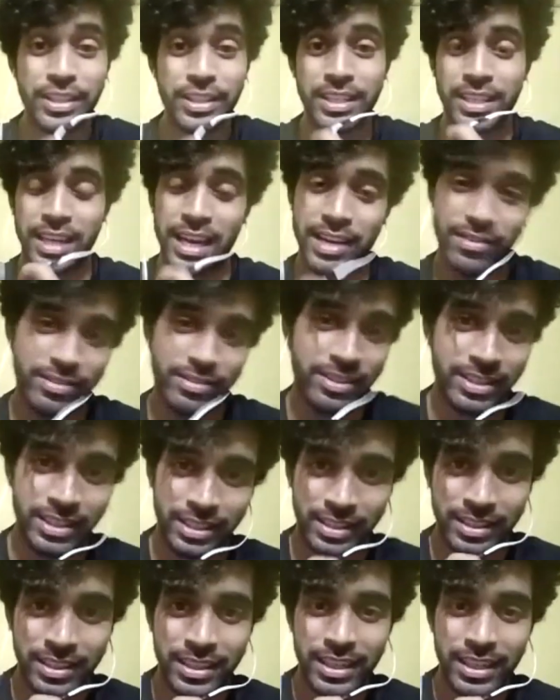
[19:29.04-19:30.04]
everything.
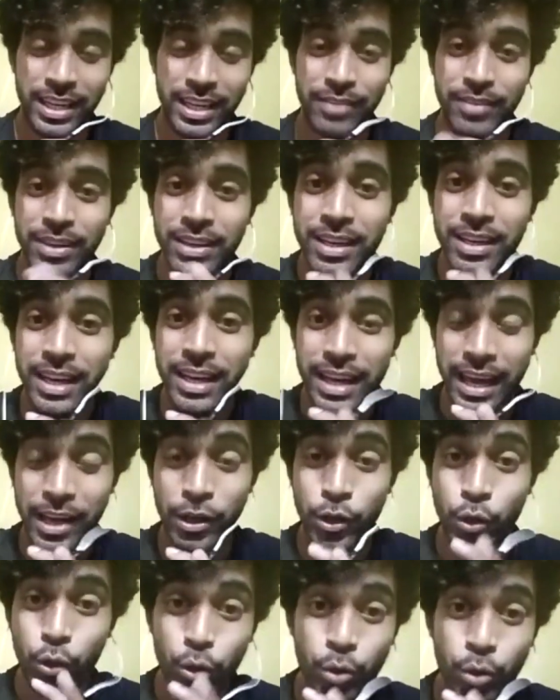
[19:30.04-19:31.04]
Even a
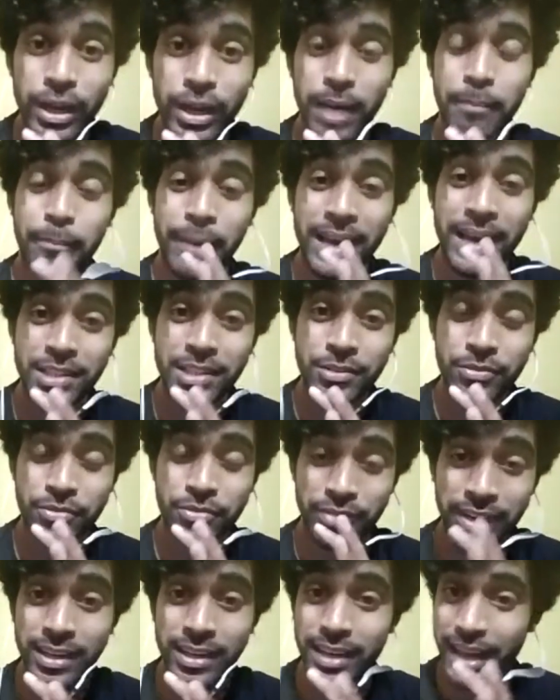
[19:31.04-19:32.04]
good, a best
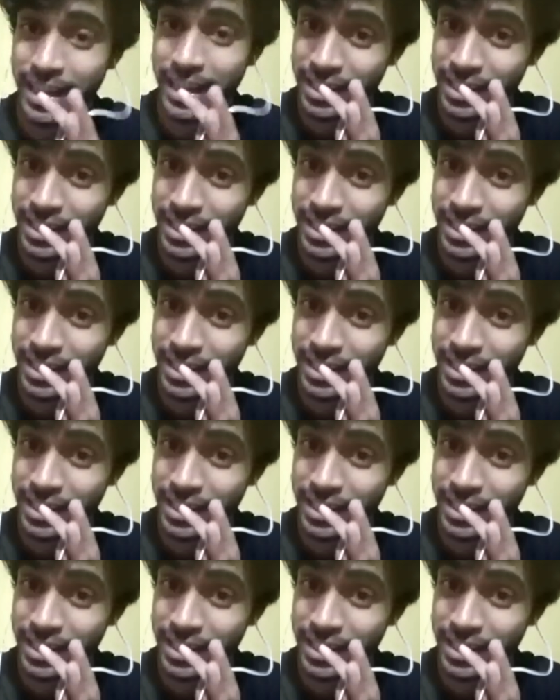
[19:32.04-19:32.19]
friend like